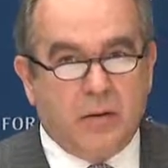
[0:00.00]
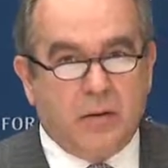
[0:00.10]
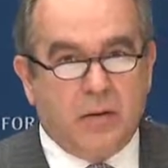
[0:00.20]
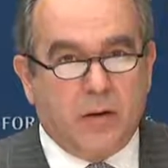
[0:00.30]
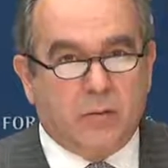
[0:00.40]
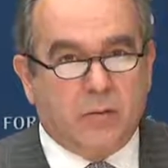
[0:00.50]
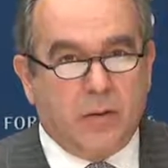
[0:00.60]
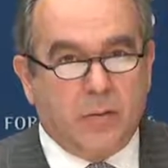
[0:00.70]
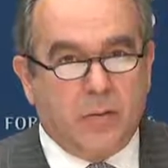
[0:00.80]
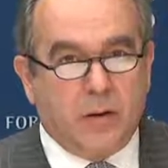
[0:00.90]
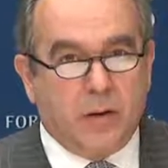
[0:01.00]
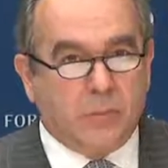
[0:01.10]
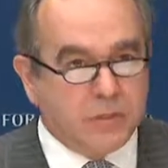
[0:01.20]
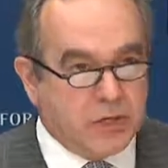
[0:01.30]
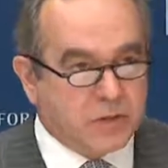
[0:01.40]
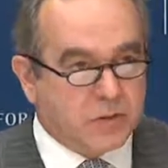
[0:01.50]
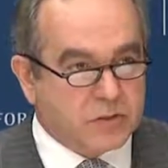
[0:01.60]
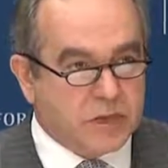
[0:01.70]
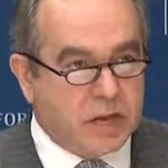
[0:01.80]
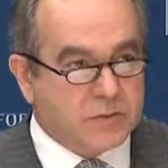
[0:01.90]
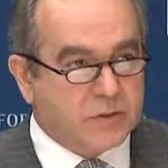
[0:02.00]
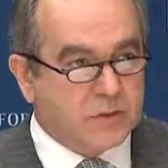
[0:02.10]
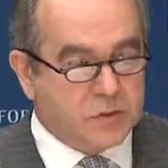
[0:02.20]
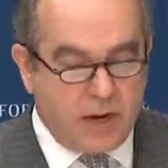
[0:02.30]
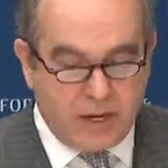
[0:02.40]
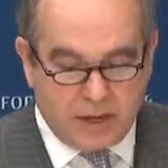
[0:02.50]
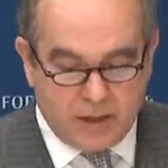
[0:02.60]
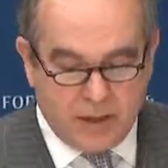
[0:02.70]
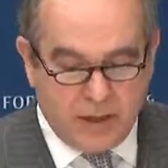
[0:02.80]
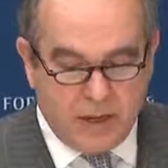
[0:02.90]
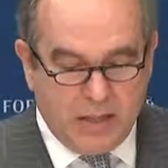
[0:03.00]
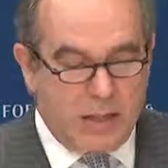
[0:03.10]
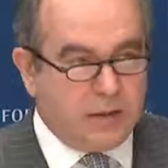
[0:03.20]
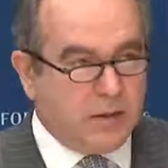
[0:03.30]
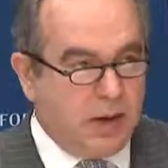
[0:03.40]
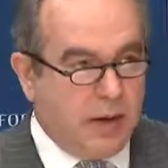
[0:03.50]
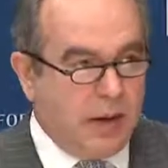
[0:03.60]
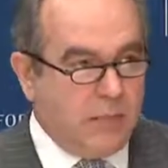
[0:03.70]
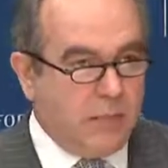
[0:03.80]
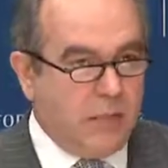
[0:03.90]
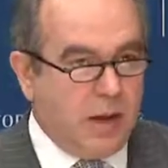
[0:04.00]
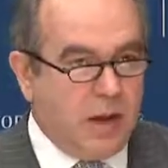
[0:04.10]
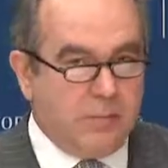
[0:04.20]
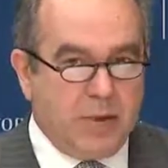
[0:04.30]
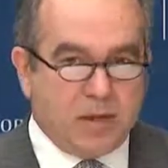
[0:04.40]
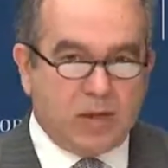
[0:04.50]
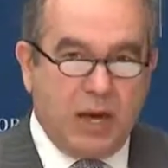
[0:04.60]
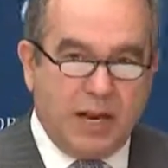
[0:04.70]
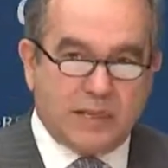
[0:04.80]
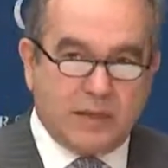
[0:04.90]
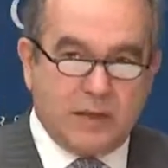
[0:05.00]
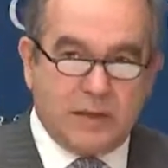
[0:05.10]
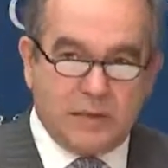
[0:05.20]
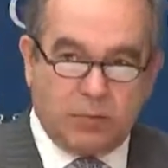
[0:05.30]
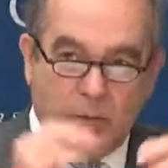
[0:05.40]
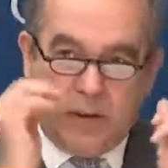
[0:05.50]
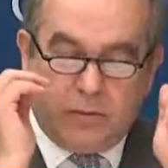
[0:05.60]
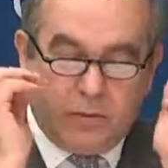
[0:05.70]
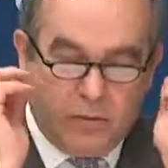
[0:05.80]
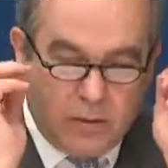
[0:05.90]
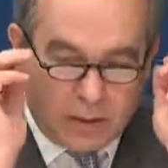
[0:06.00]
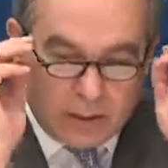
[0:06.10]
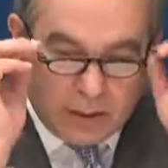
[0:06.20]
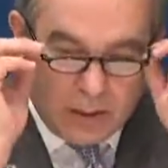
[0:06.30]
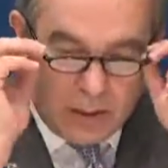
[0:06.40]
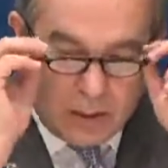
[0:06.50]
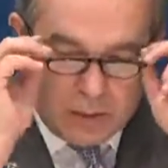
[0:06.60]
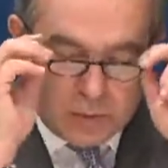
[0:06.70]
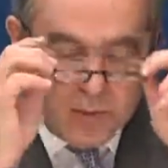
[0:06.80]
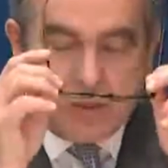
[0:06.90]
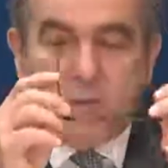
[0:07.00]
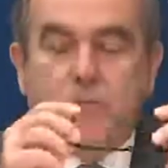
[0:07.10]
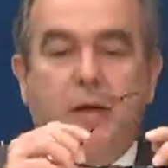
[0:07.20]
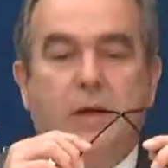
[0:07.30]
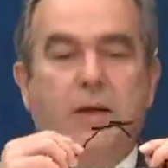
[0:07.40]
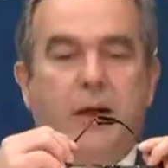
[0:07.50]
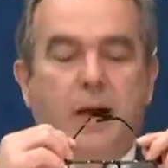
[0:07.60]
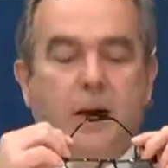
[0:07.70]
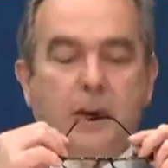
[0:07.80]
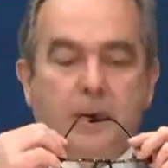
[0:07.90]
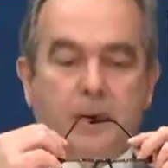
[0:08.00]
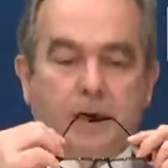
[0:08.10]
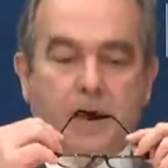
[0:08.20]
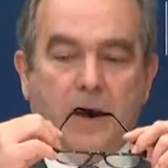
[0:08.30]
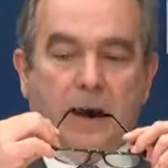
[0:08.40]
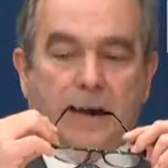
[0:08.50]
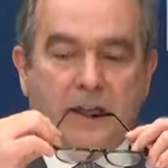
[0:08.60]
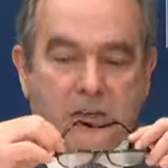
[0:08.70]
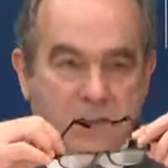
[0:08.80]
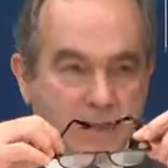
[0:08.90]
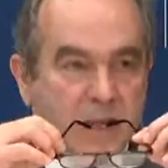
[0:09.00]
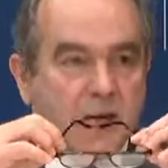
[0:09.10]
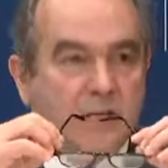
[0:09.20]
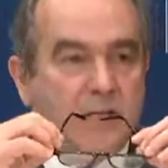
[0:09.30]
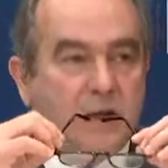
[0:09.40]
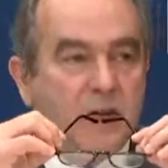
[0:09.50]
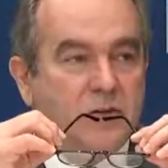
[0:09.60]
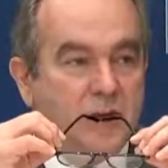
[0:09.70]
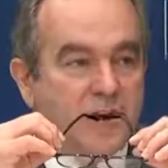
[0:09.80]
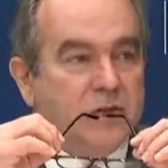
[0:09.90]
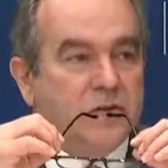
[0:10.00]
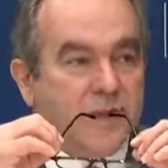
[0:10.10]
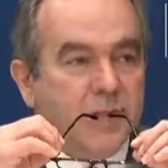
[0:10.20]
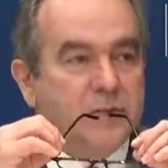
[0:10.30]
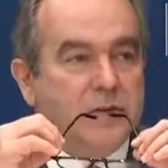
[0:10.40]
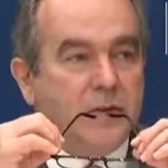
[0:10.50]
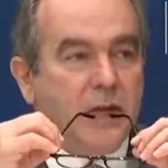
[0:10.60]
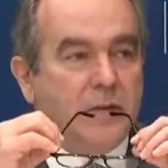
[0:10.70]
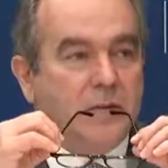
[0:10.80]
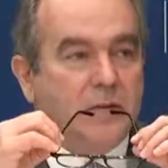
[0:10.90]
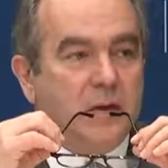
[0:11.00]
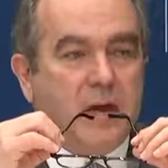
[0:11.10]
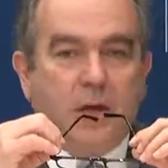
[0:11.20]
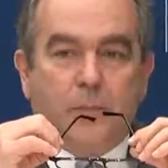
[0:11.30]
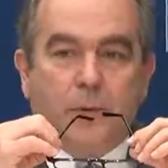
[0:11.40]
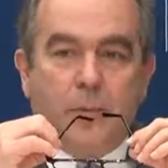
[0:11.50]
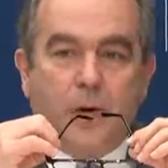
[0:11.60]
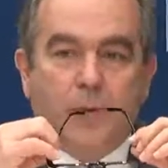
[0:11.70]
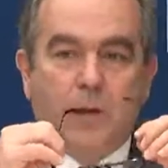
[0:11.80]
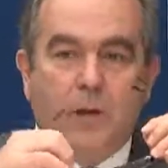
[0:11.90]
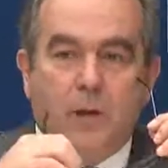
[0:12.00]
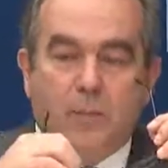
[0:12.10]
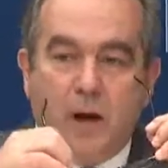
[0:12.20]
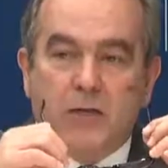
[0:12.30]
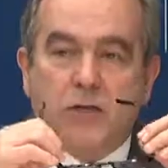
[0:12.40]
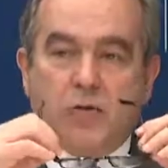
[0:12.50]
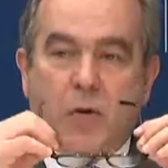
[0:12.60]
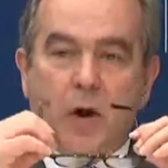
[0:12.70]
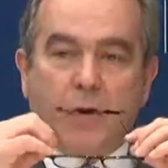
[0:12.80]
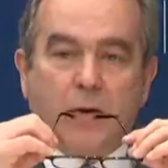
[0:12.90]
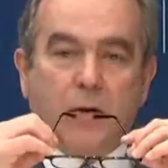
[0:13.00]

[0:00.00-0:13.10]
uh, from uh, procedural steps to training that uh, uh, mesh nicely with the specific um, uh, legislative and judicial steps that help promote much stronger